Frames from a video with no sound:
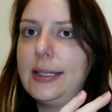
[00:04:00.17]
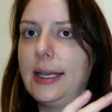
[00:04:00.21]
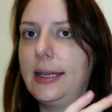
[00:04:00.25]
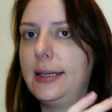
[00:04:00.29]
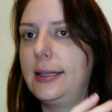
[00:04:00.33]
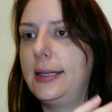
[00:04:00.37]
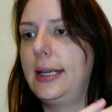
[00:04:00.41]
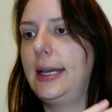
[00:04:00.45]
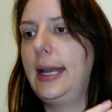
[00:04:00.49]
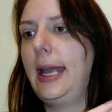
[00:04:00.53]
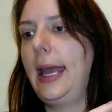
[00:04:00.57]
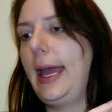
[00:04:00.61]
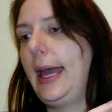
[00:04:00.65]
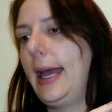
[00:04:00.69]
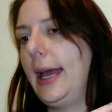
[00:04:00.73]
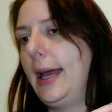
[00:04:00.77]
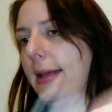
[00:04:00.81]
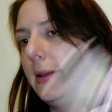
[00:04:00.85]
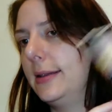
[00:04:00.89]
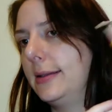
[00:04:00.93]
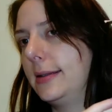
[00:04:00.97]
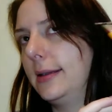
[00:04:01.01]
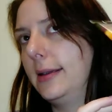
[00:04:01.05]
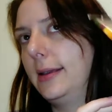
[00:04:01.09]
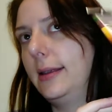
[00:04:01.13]
scented
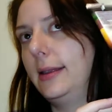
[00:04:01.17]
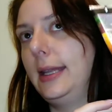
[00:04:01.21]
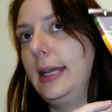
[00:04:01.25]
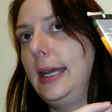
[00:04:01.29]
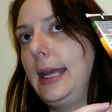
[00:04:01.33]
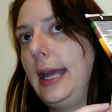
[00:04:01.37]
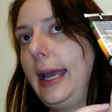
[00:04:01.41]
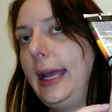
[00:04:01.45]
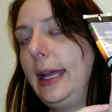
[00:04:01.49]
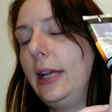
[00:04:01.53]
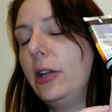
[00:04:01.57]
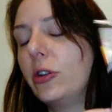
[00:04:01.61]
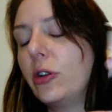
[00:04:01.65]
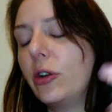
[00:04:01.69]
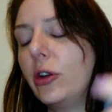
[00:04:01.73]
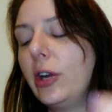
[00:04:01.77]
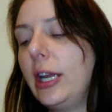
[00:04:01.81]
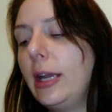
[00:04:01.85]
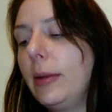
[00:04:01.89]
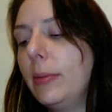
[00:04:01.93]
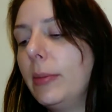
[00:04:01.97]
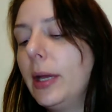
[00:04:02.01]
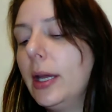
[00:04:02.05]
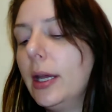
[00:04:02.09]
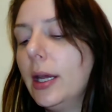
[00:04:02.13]
as the hand
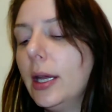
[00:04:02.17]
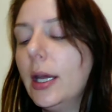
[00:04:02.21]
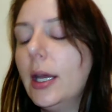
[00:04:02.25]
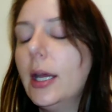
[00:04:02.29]
cream,